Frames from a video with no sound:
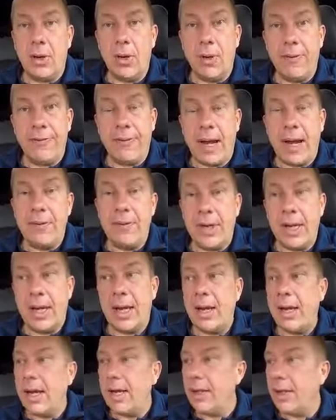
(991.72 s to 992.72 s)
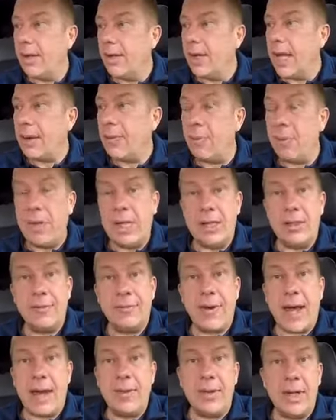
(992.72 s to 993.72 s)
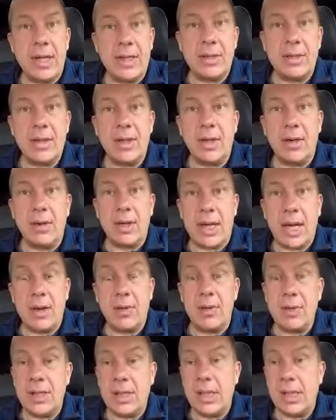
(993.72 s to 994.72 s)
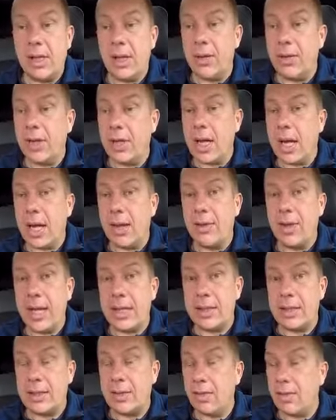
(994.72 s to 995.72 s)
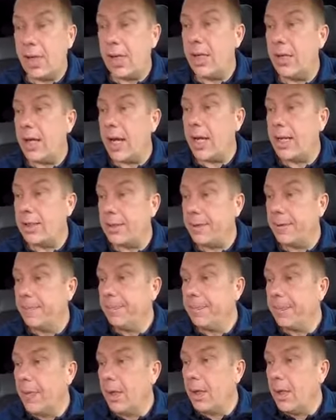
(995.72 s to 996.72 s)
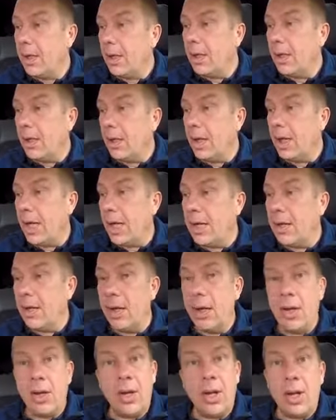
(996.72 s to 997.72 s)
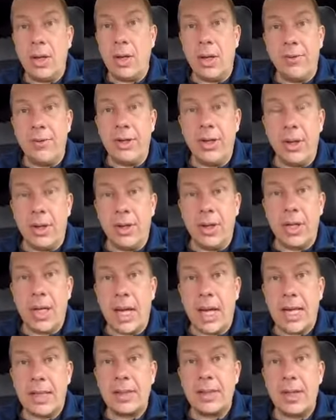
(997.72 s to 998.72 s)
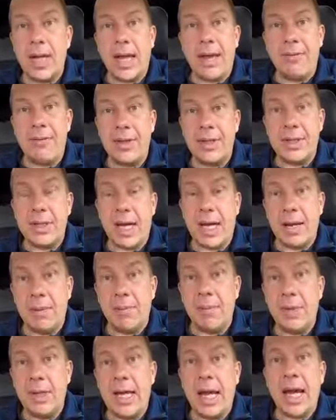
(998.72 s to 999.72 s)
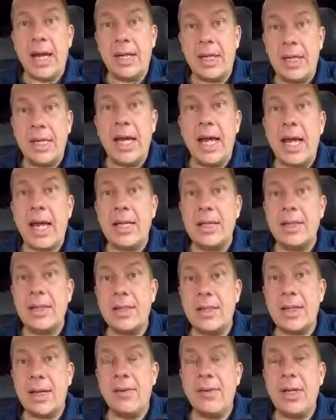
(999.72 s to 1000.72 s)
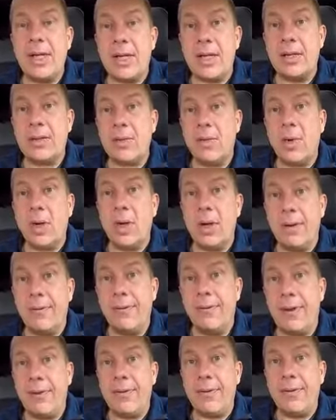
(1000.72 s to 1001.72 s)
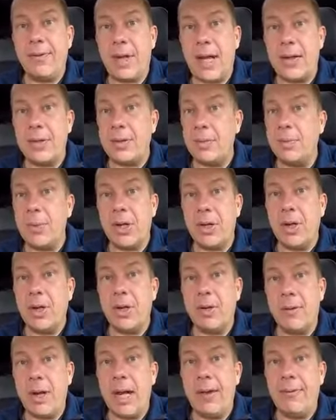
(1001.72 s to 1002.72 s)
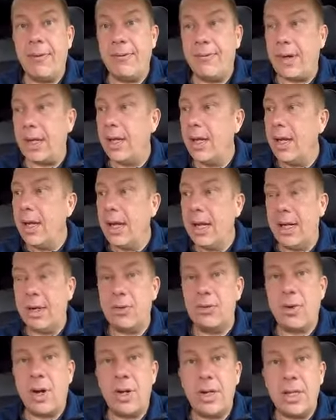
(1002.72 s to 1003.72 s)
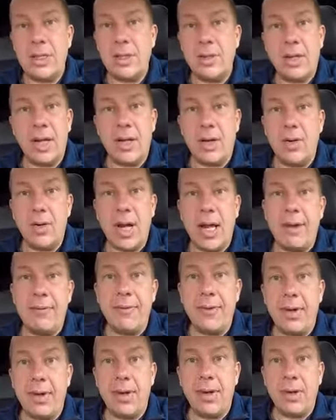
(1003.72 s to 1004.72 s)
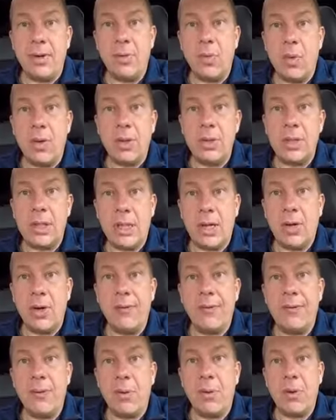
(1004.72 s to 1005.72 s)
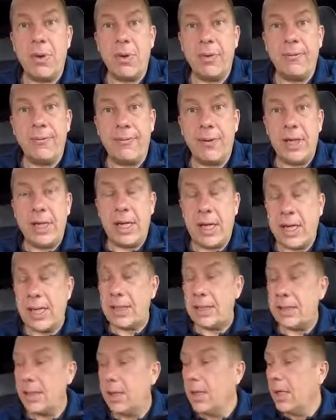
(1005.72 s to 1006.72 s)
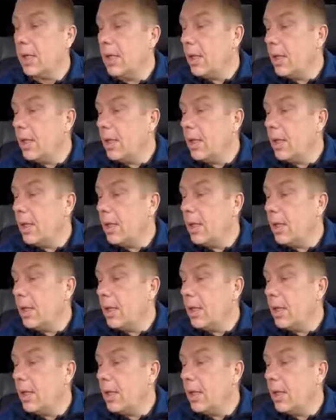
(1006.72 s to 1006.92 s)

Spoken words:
or 5 year, and that means 5 years guarantee on the car. That is really nice. And none of the other cars have the same. Yeah, Kia has 7 years or 150,000, but not on everything. Electronics, they don't have warranty of more than 3 years.